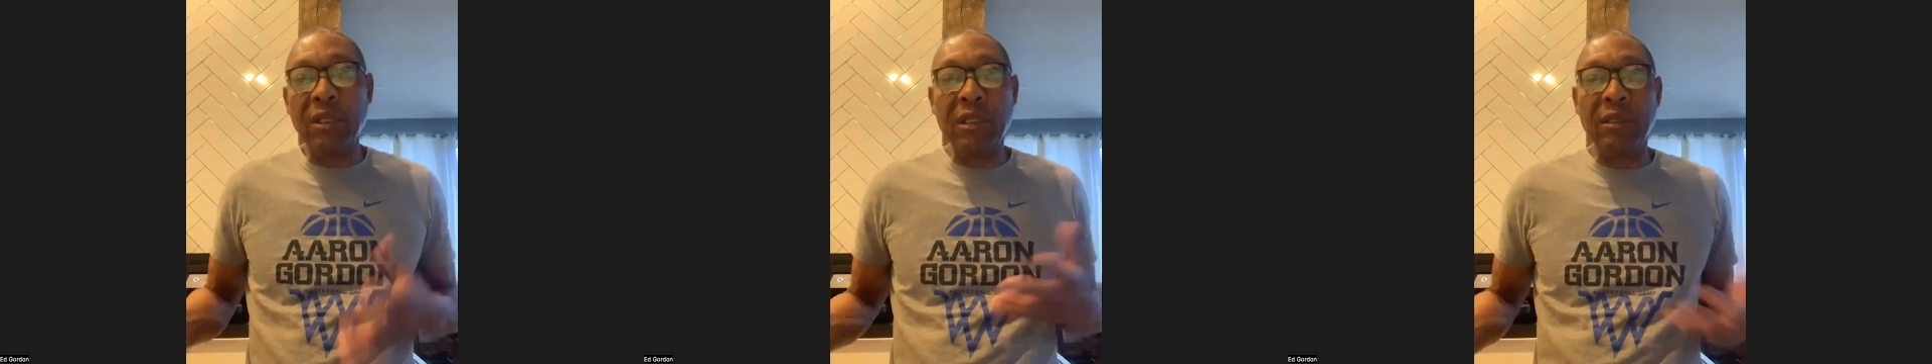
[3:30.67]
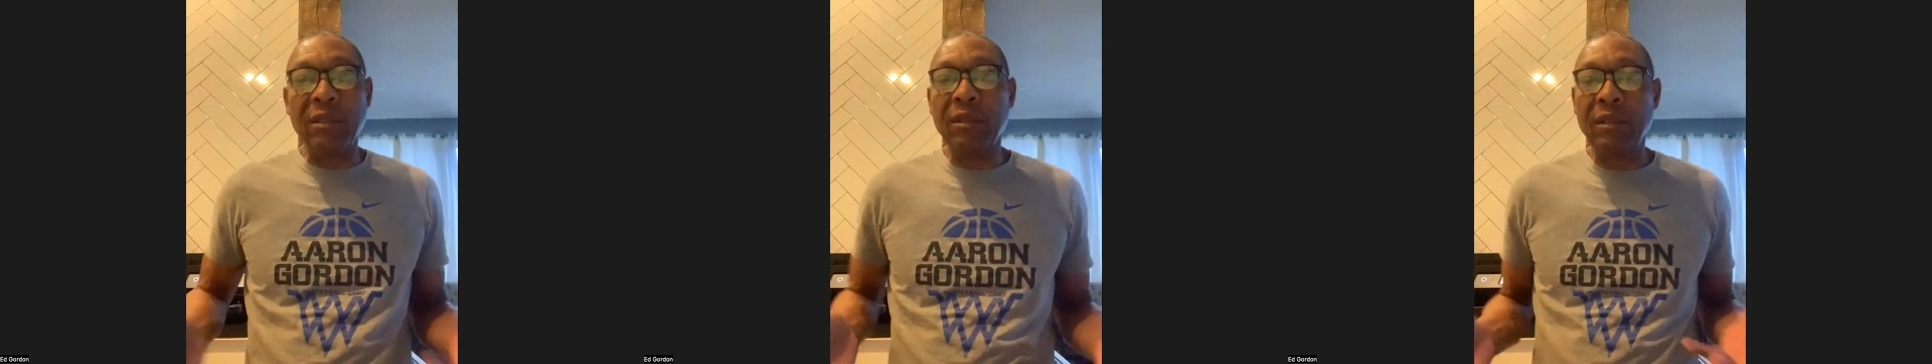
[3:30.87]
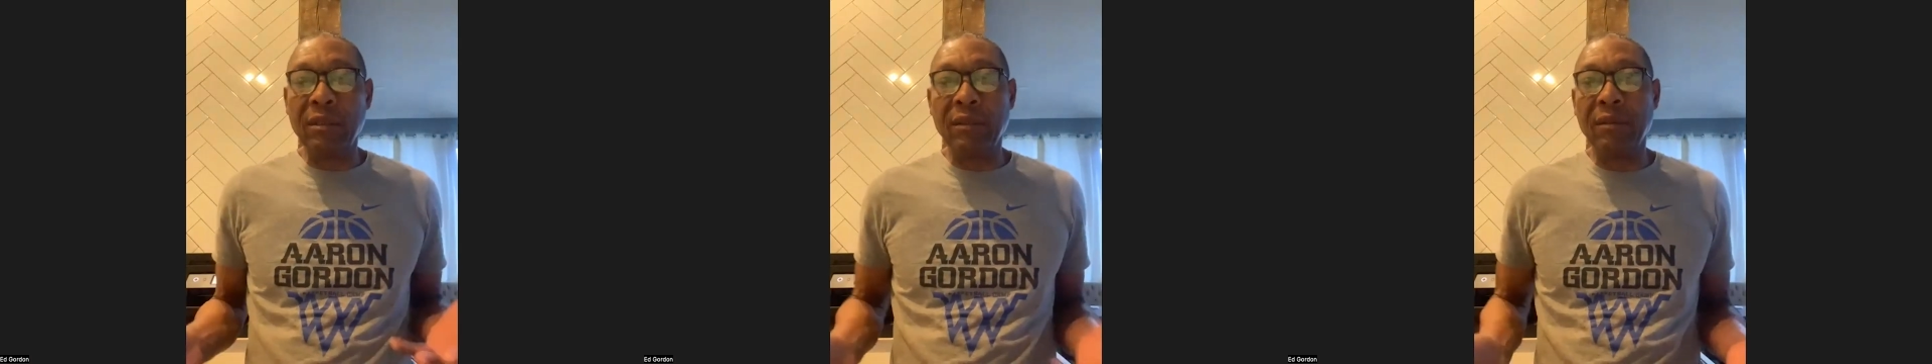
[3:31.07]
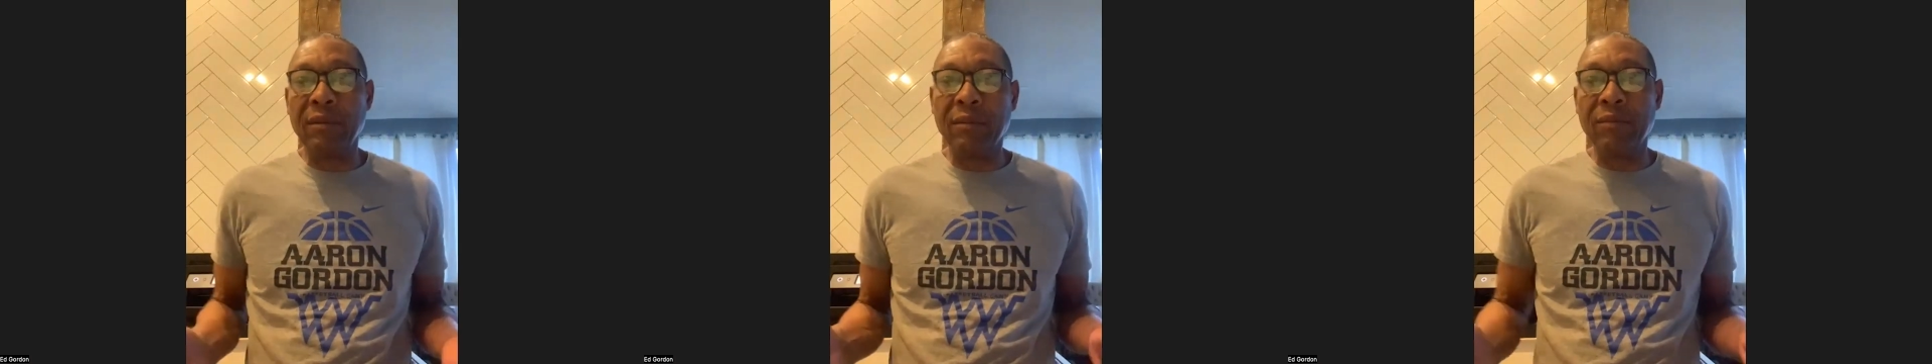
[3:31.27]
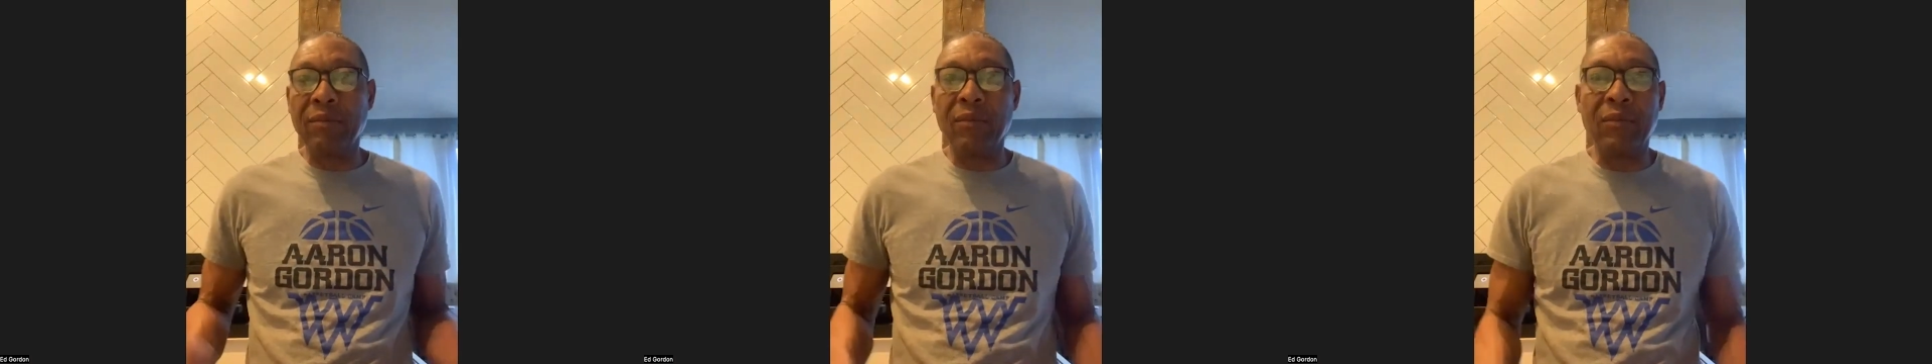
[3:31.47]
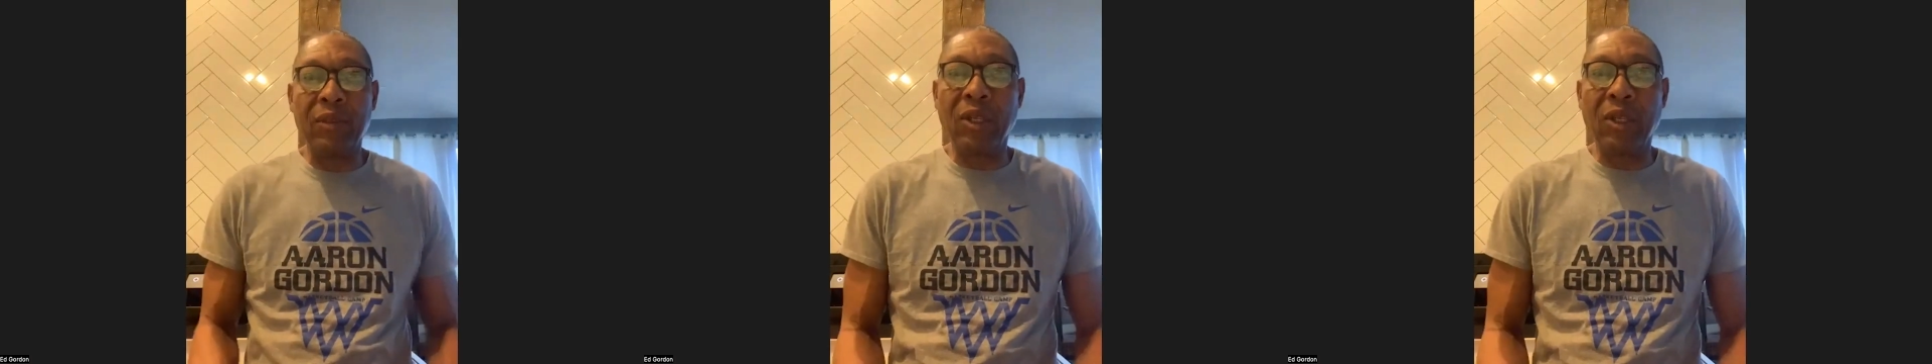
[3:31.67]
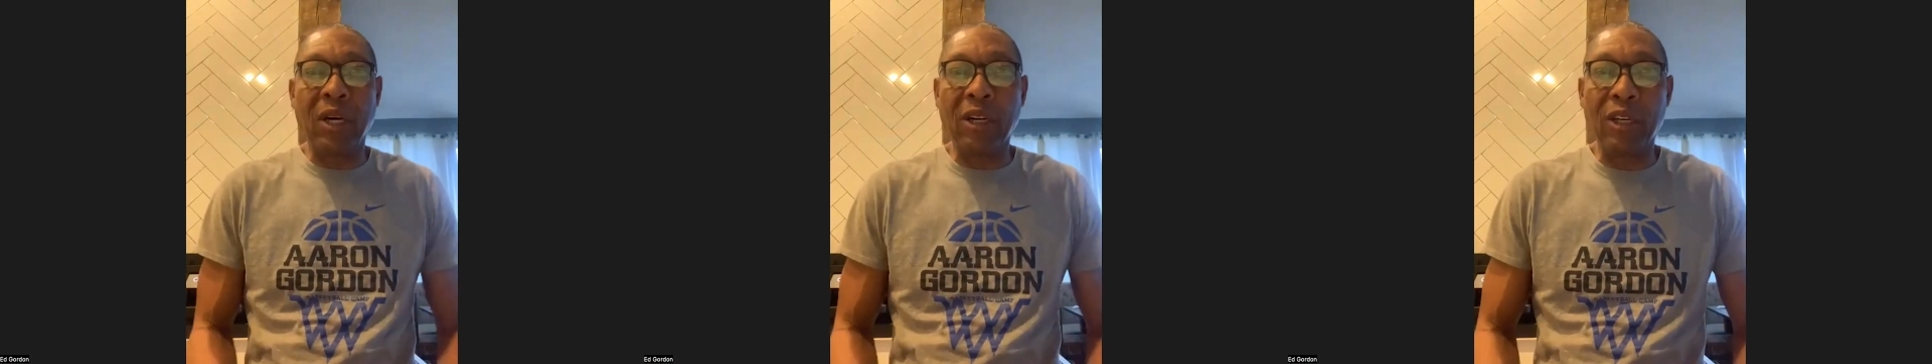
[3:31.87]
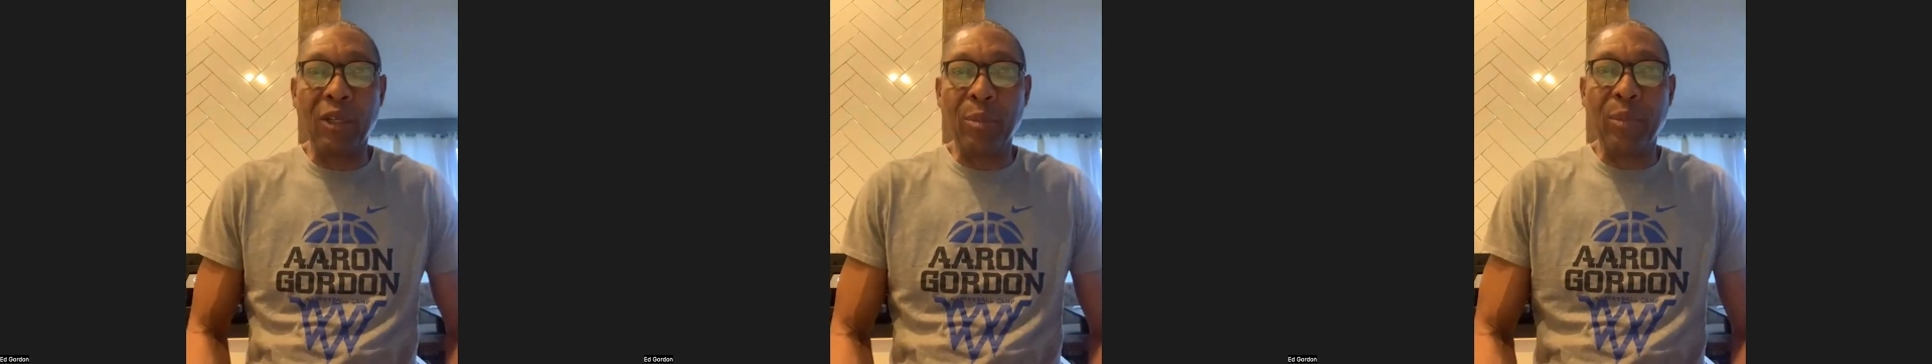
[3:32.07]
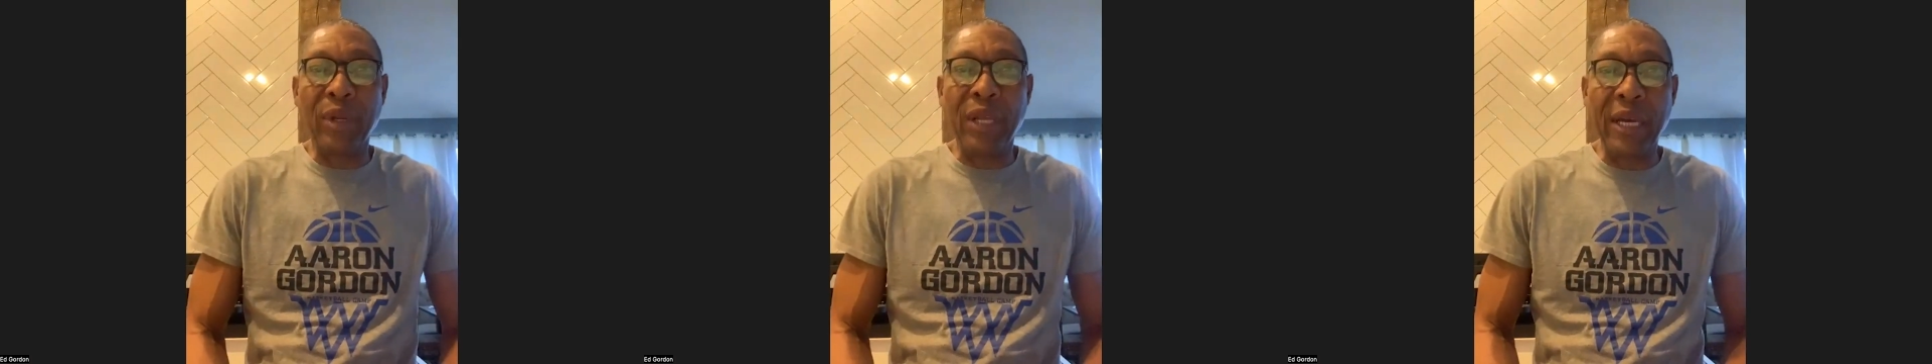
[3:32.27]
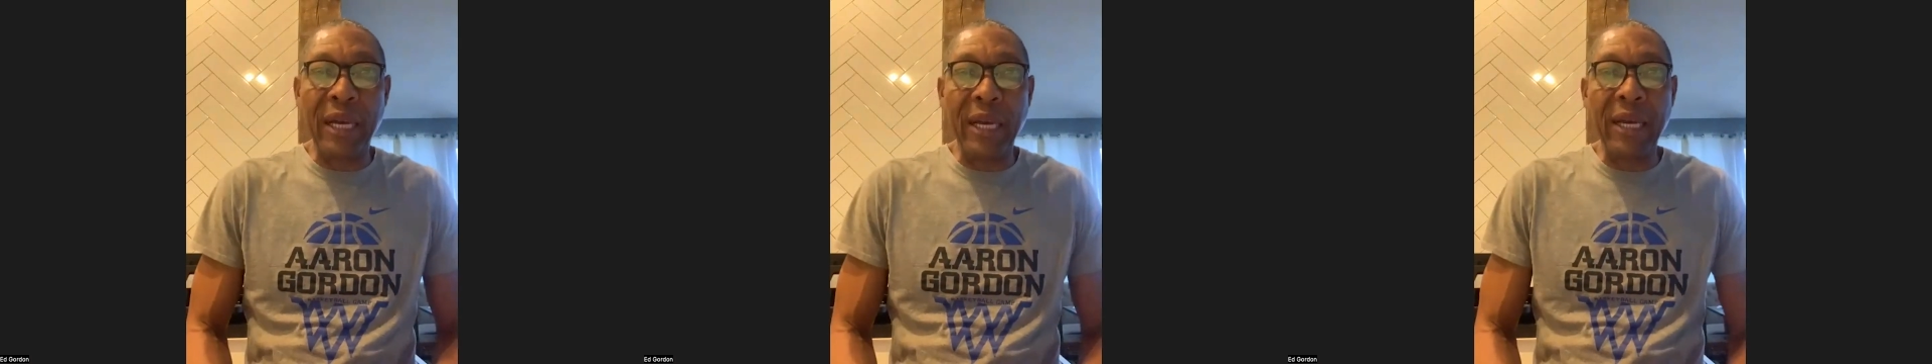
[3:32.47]
and started to
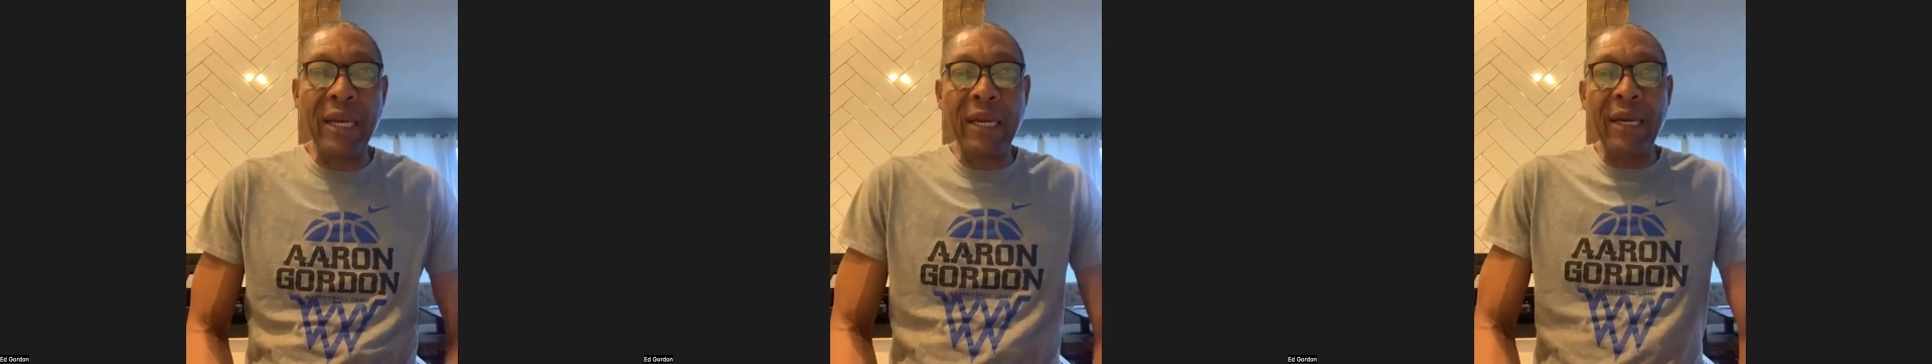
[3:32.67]
play,